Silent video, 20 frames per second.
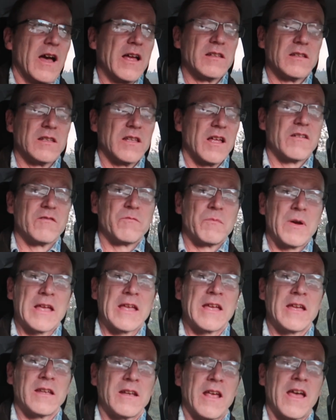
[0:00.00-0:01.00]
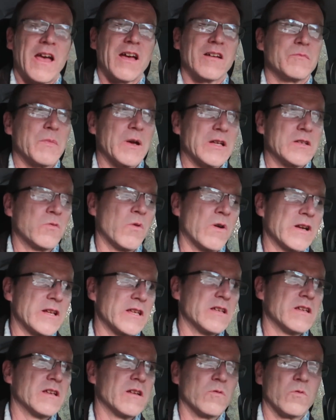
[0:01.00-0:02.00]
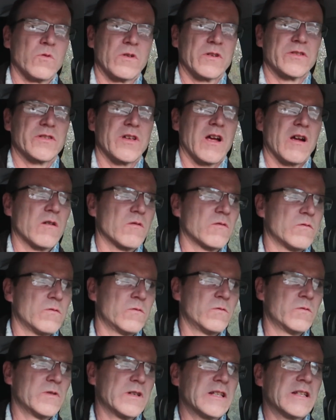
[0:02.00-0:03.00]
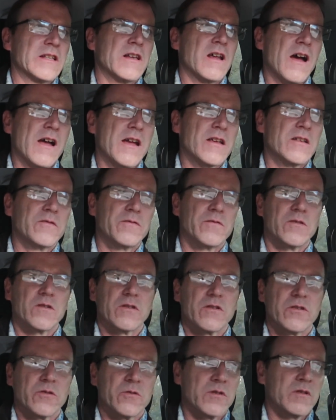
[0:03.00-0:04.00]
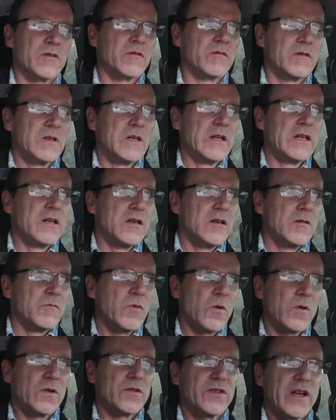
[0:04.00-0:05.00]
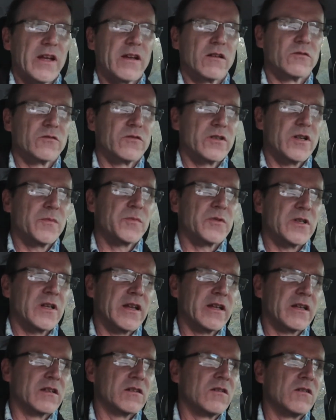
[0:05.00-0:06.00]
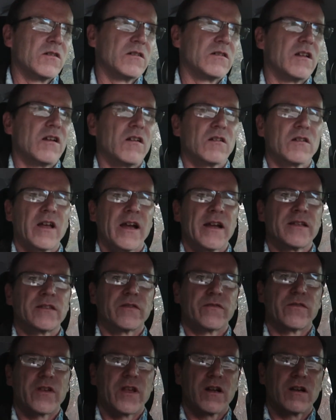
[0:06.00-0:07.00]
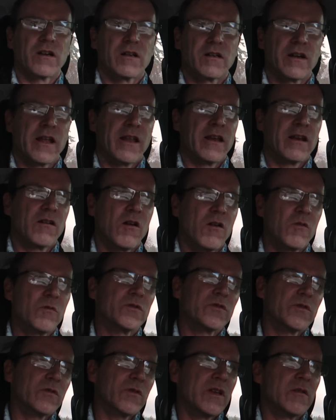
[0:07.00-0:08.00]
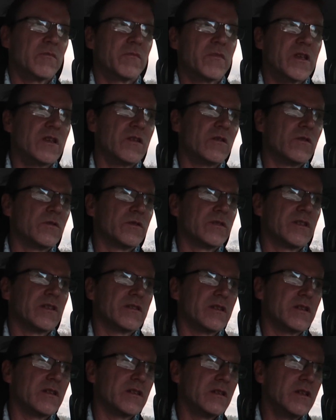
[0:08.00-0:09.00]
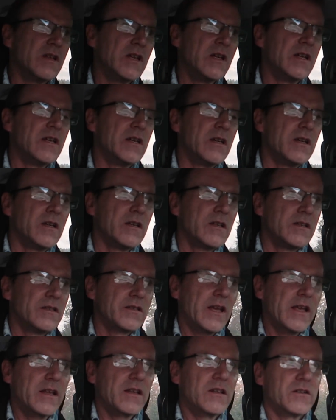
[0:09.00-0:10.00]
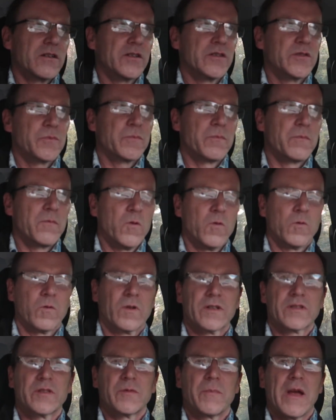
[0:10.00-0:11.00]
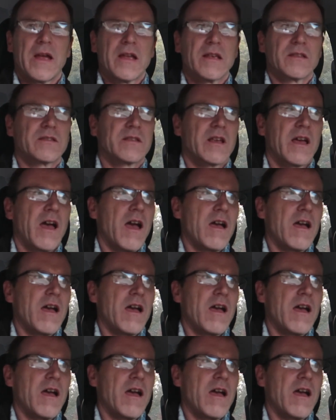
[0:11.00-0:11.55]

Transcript: I love my 8.5x20. It works out really nice for doing motorcycle trips, and I can haul all kinds of gear, and it also can be used as a secondary workspace.